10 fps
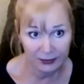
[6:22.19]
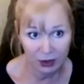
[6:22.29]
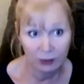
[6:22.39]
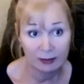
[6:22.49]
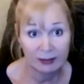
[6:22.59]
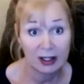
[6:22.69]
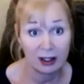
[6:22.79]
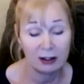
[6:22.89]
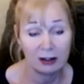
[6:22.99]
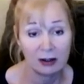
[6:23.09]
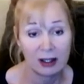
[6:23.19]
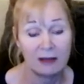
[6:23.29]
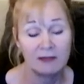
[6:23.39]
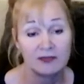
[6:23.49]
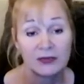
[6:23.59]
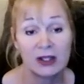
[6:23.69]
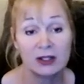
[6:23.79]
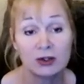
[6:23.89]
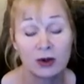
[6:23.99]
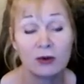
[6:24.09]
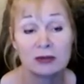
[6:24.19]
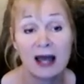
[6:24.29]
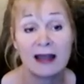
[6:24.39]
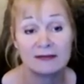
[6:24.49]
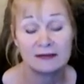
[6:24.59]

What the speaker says: human being, okay, in your own life.